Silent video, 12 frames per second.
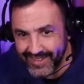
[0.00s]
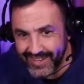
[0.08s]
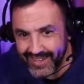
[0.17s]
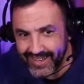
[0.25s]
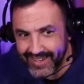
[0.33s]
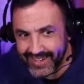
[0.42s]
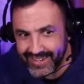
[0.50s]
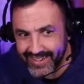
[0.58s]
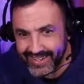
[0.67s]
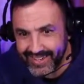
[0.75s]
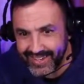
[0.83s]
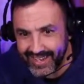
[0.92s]
so
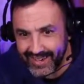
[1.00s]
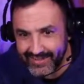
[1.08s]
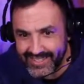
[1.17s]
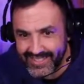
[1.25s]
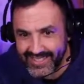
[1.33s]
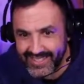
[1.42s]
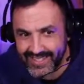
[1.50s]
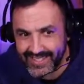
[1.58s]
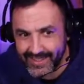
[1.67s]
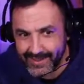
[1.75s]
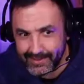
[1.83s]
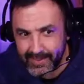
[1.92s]
now
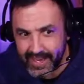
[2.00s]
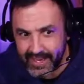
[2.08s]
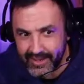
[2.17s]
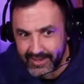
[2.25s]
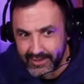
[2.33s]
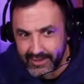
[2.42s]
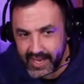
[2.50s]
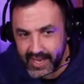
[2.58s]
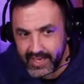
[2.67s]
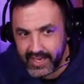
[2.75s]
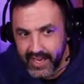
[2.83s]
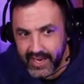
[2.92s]
it's back on
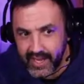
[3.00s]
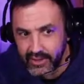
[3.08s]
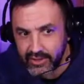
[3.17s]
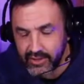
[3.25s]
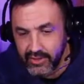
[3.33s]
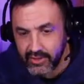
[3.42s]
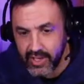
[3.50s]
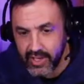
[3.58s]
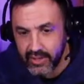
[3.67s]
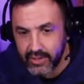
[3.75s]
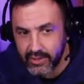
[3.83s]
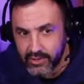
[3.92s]
track, and also you
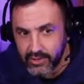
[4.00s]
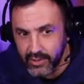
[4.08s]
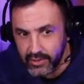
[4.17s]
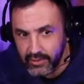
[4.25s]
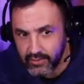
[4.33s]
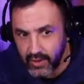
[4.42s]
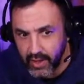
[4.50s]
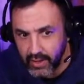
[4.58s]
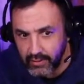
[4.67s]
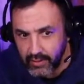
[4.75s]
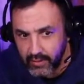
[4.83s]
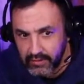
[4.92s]
can control the
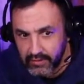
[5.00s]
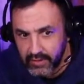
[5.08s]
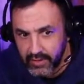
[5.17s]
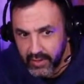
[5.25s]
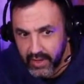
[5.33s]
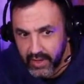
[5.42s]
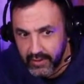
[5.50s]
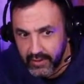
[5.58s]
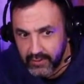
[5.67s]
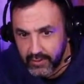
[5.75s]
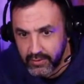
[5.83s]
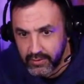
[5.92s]
volume of the
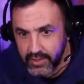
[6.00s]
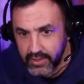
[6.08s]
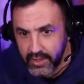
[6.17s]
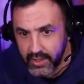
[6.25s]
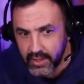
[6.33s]
headphones